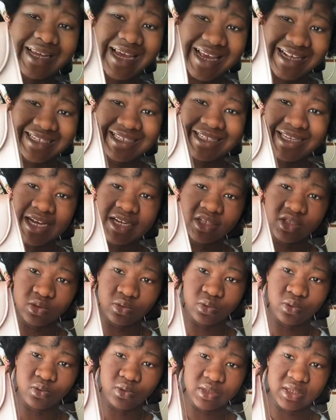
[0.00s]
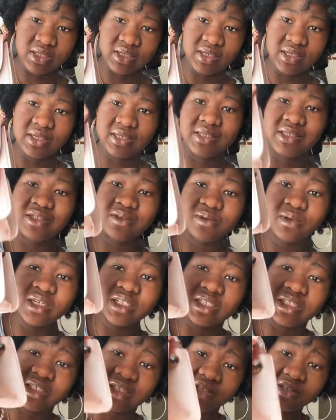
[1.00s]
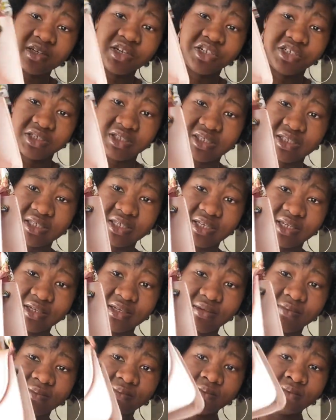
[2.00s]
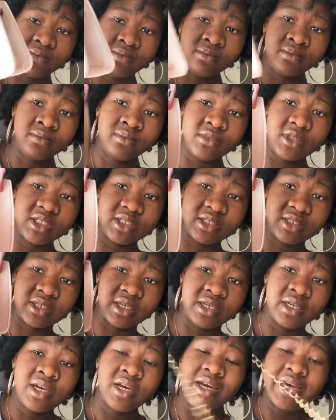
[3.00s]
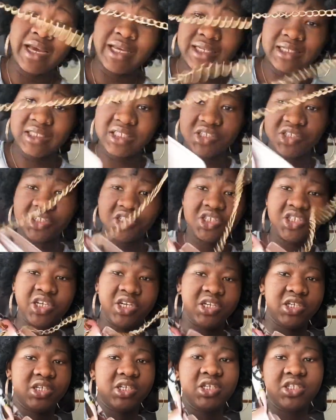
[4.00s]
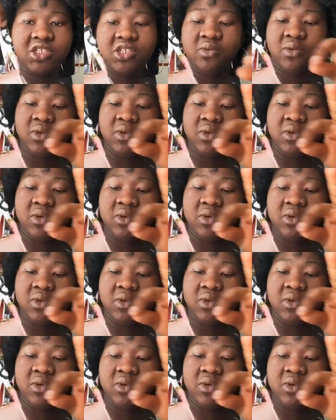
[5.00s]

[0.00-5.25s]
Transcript: inside to hold it. It's still gonna sit. This is it. And this is the chain in case you don't